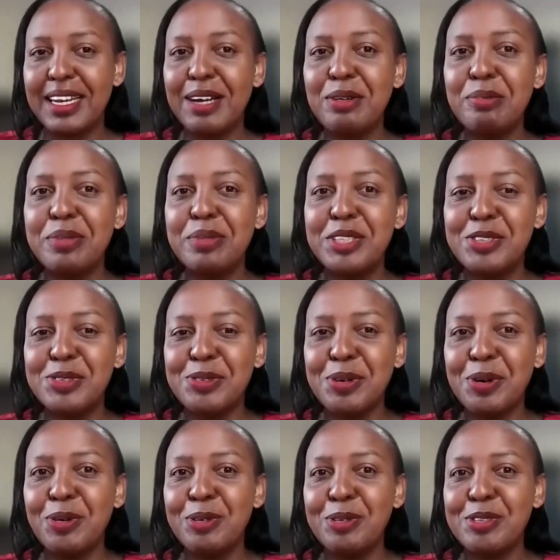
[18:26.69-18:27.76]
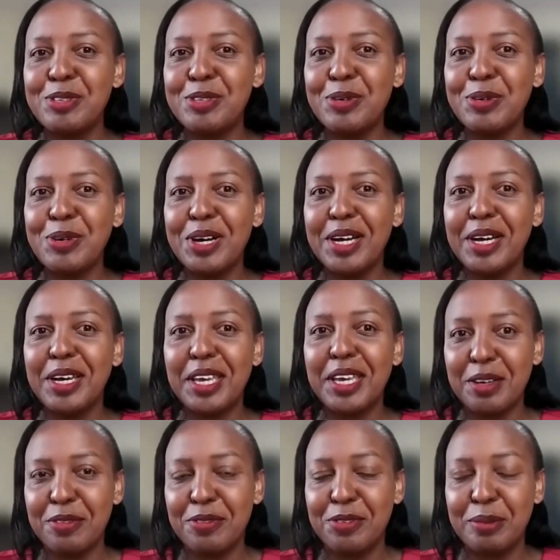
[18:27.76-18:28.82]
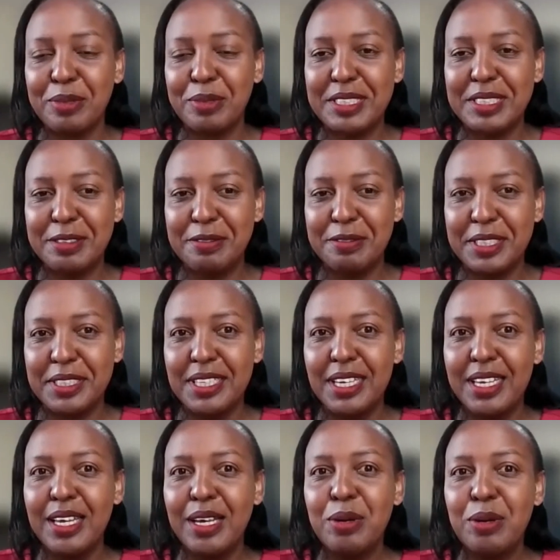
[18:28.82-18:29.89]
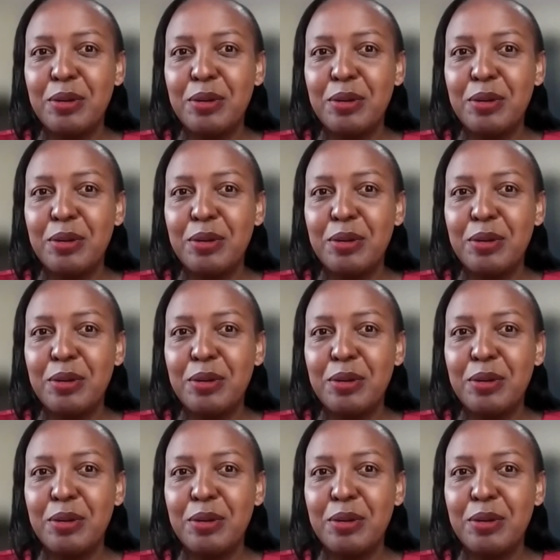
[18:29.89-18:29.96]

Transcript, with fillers: but allow me to also uh, hear from Stephen.